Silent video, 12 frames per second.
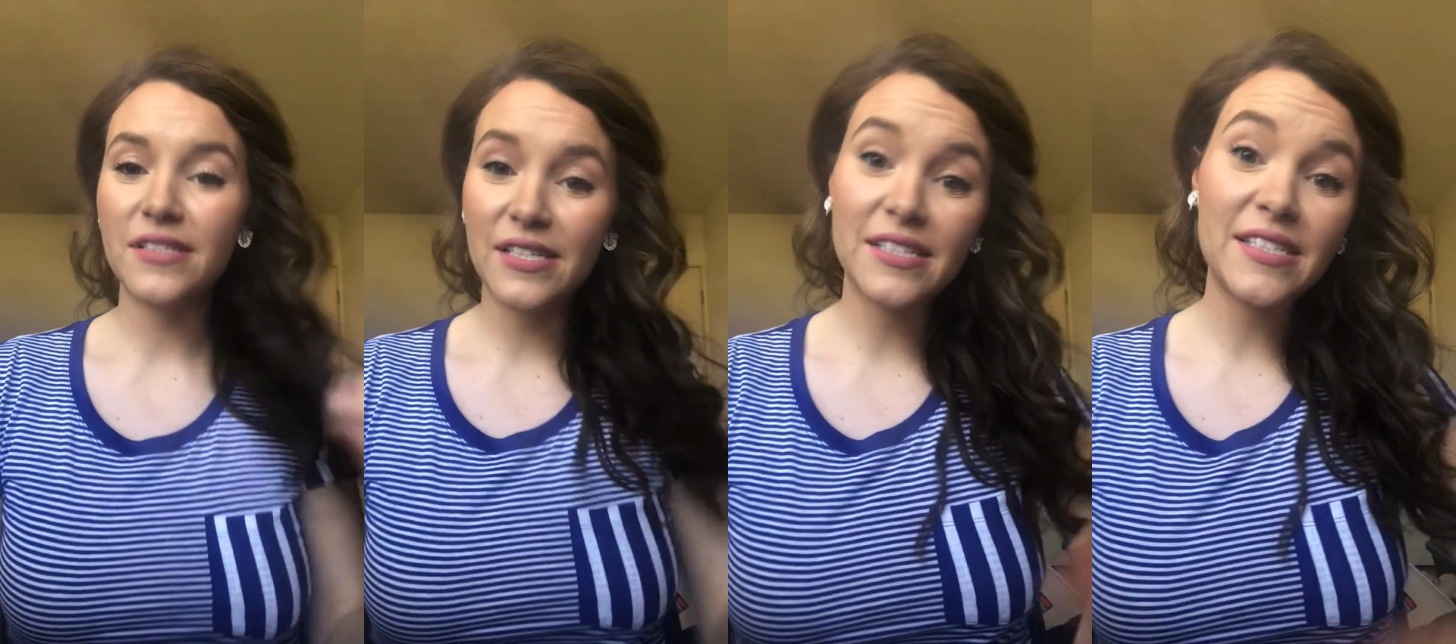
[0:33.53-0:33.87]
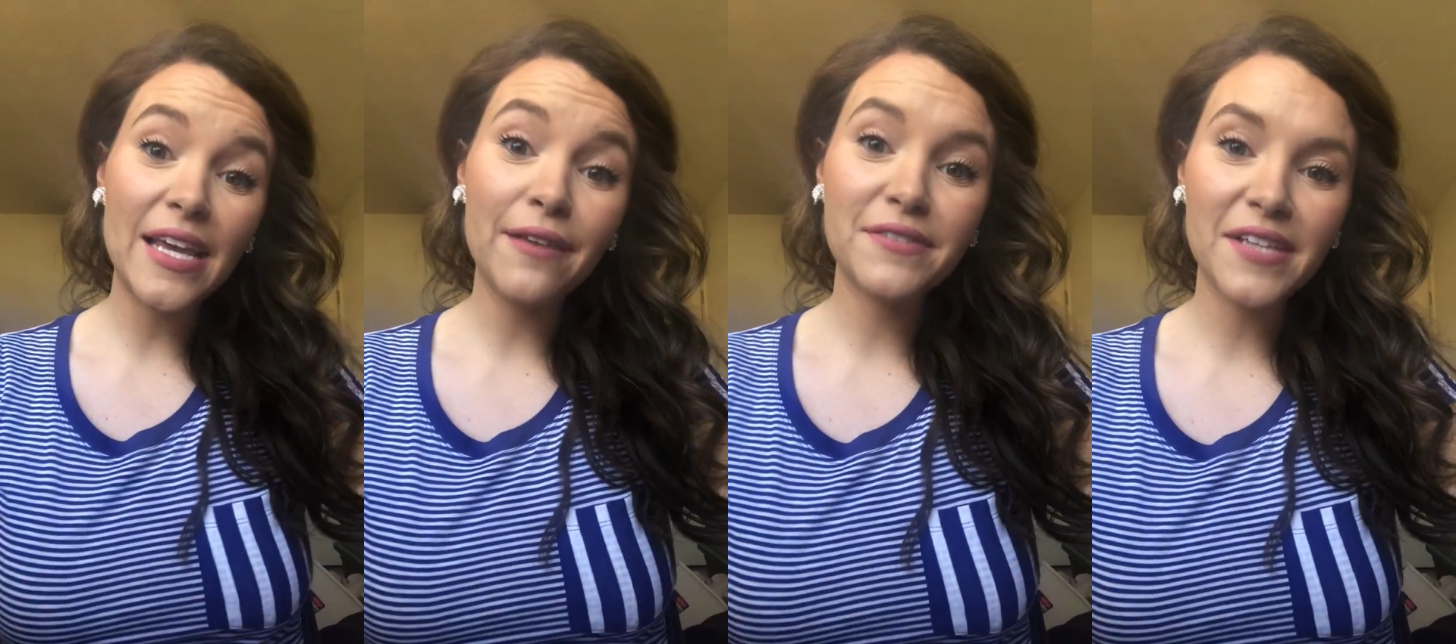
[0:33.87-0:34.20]
To
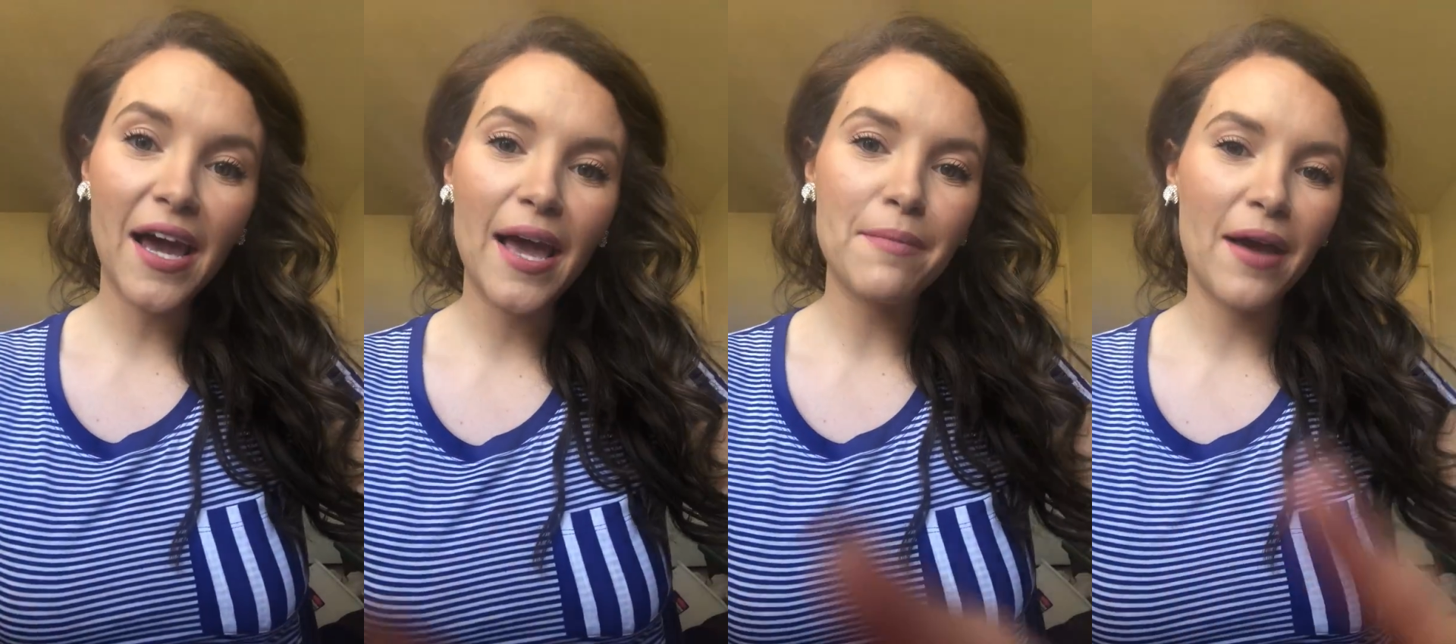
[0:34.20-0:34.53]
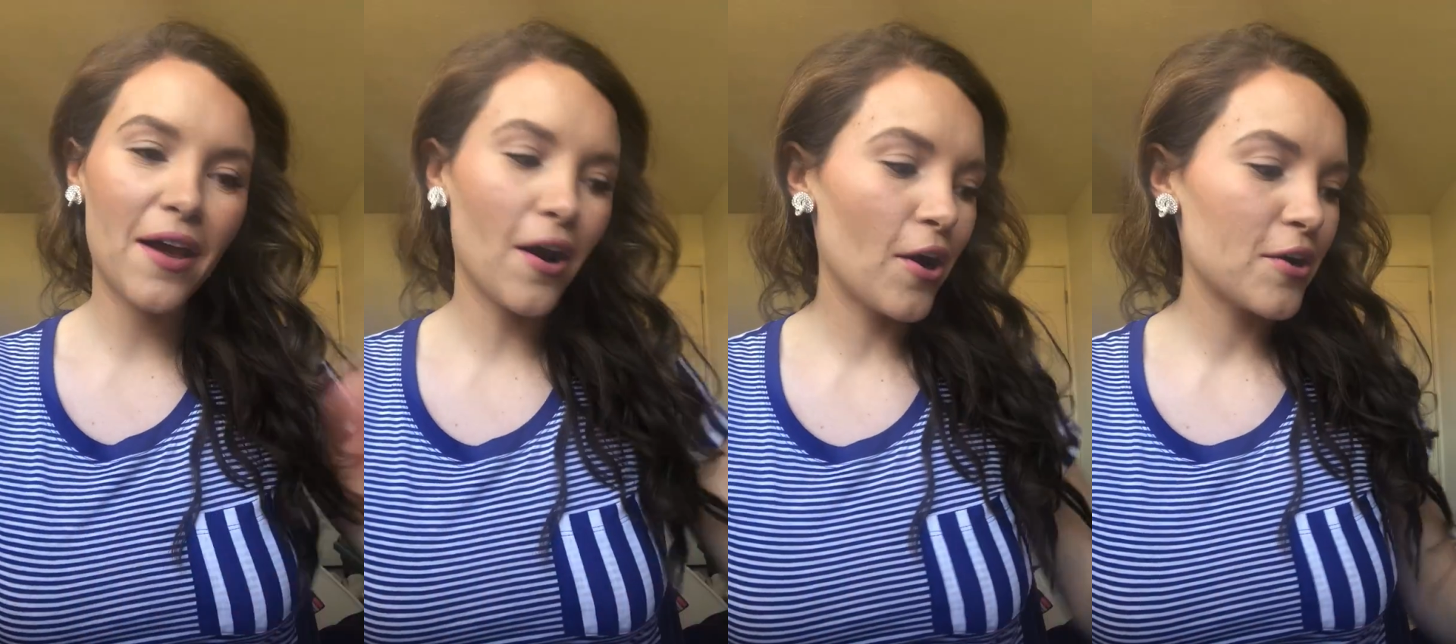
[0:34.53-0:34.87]
save time,
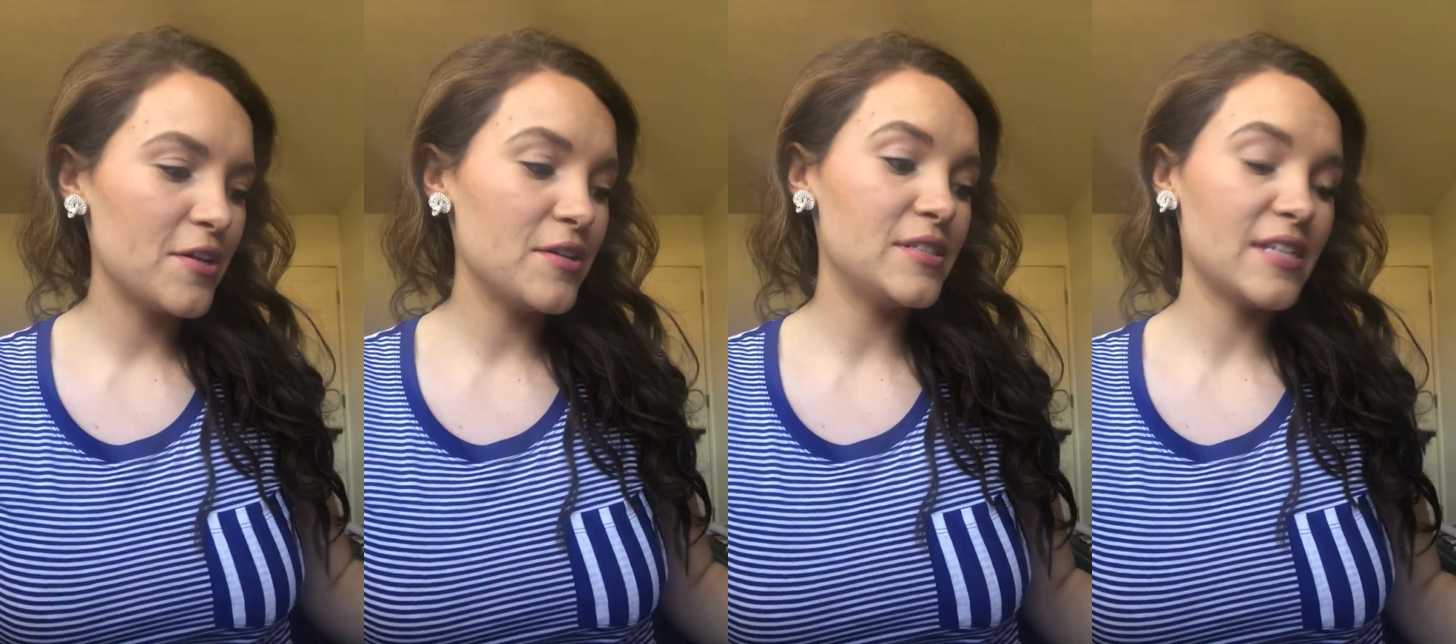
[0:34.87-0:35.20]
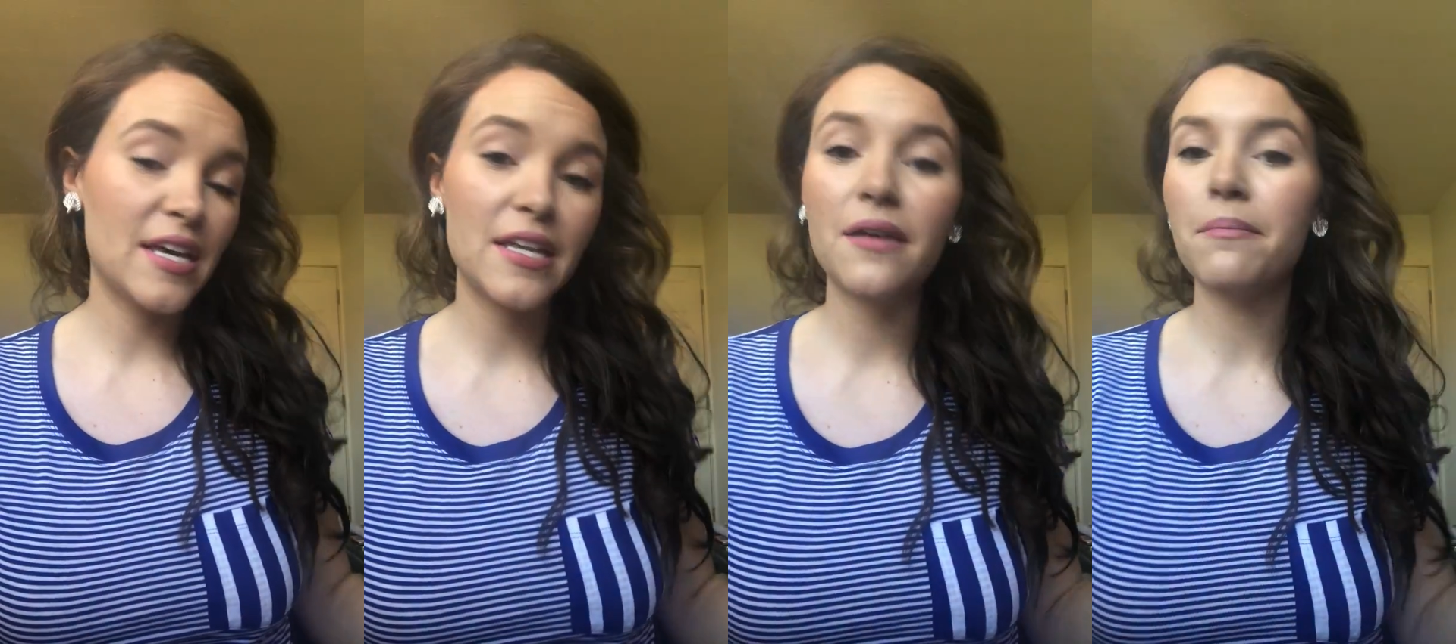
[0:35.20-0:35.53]
I already
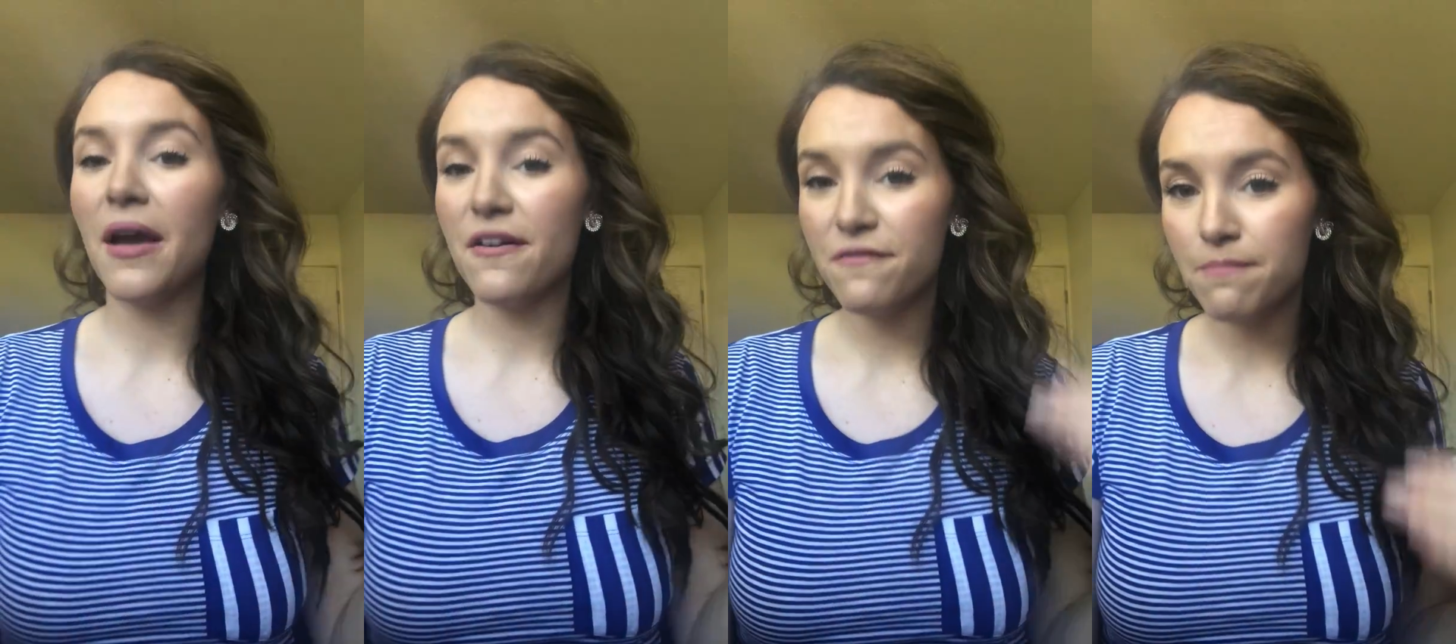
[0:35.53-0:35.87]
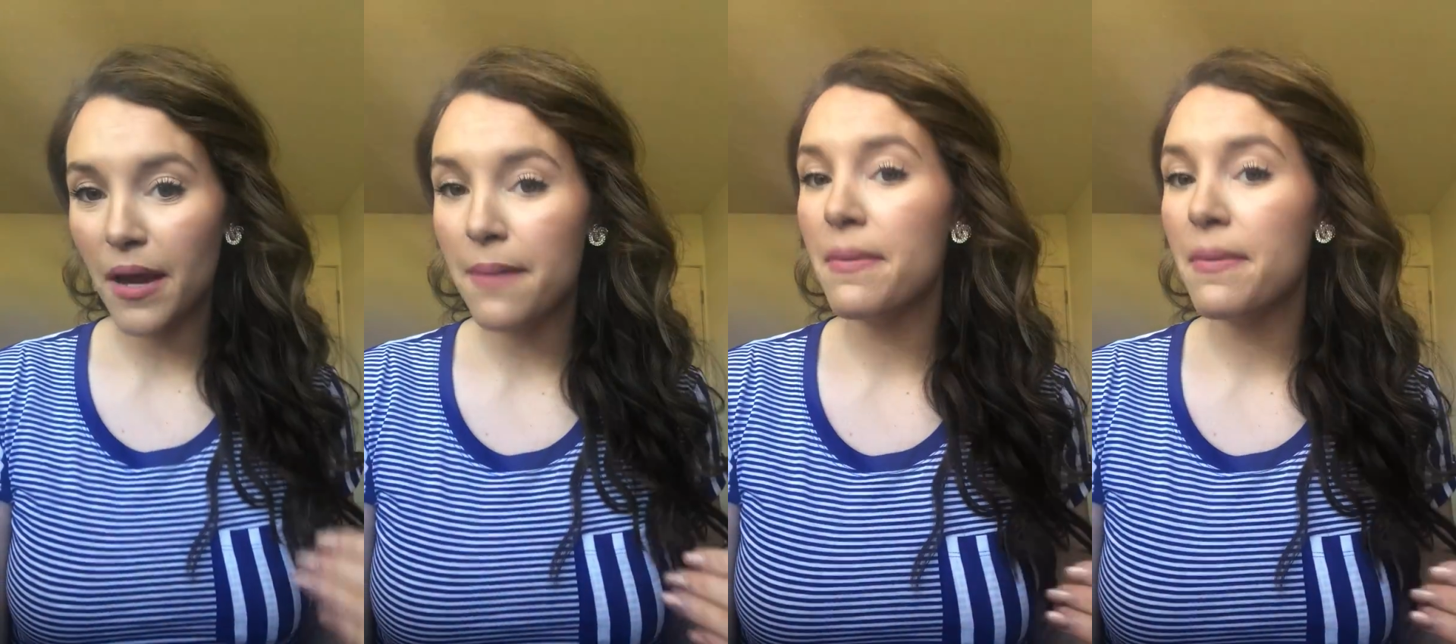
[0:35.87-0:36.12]
did my